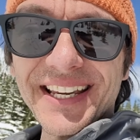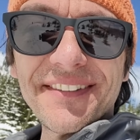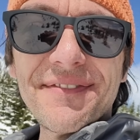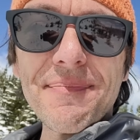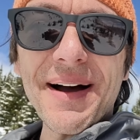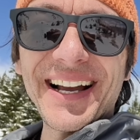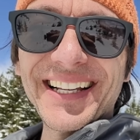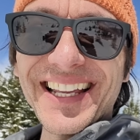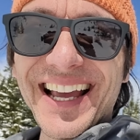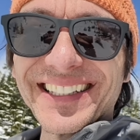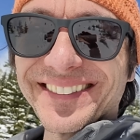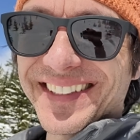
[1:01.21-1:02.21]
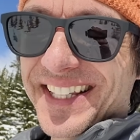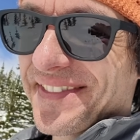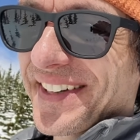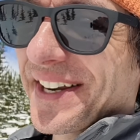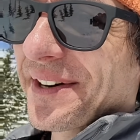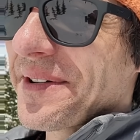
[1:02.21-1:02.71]
if by the end of this
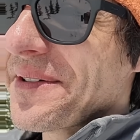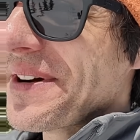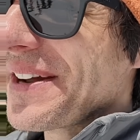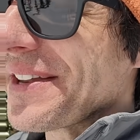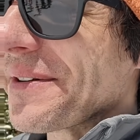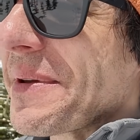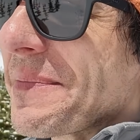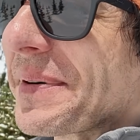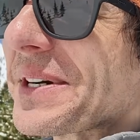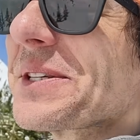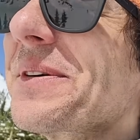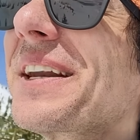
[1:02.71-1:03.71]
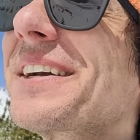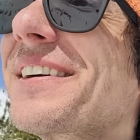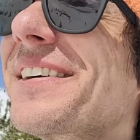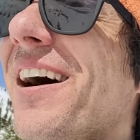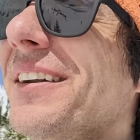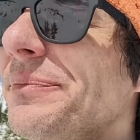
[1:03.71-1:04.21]
video, you'll be persuaded
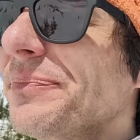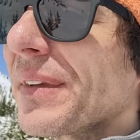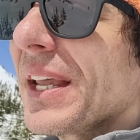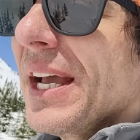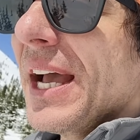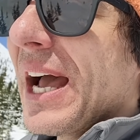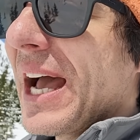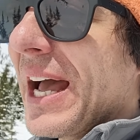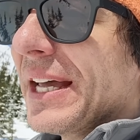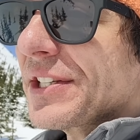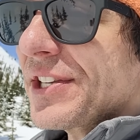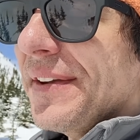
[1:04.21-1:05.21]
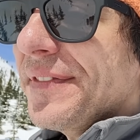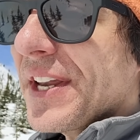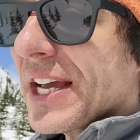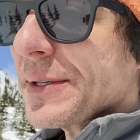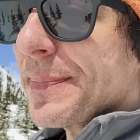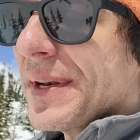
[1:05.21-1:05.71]
or not. And safety
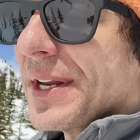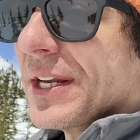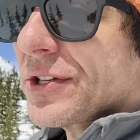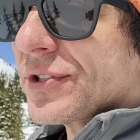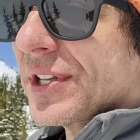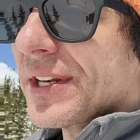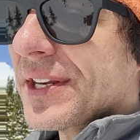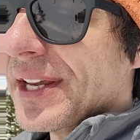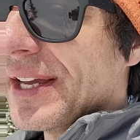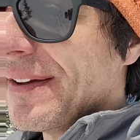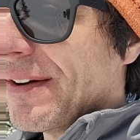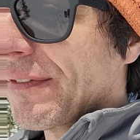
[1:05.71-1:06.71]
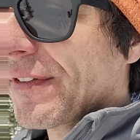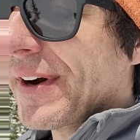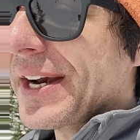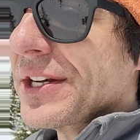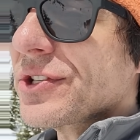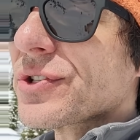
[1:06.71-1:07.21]
has been interested to, of
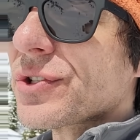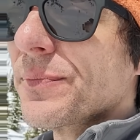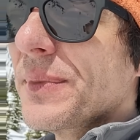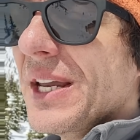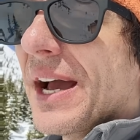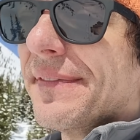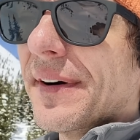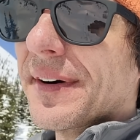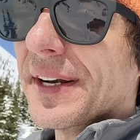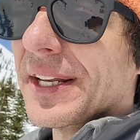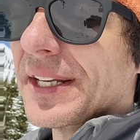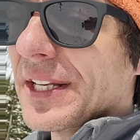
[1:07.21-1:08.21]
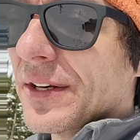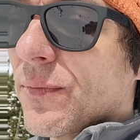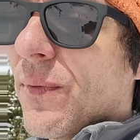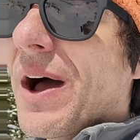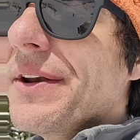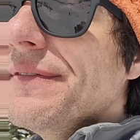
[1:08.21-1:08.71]
great interest to me. I've already did
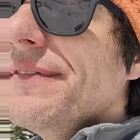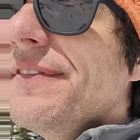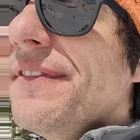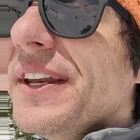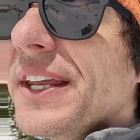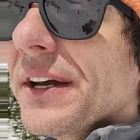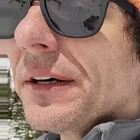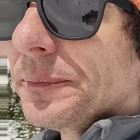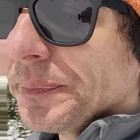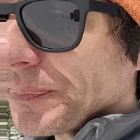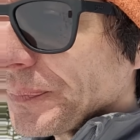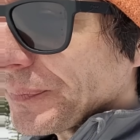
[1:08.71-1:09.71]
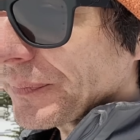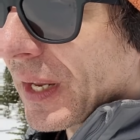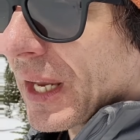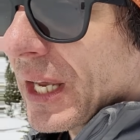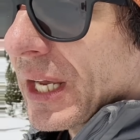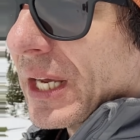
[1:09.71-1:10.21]
one video
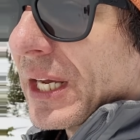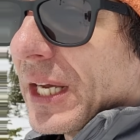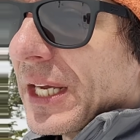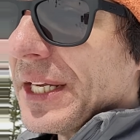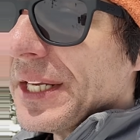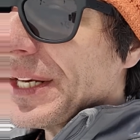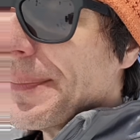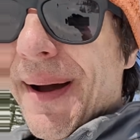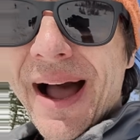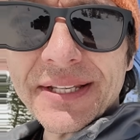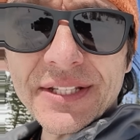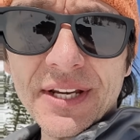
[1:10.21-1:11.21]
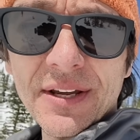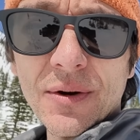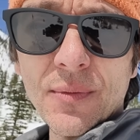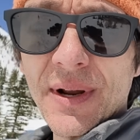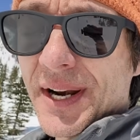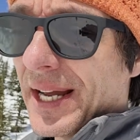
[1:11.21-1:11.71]
in the past
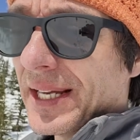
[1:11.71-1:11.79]
when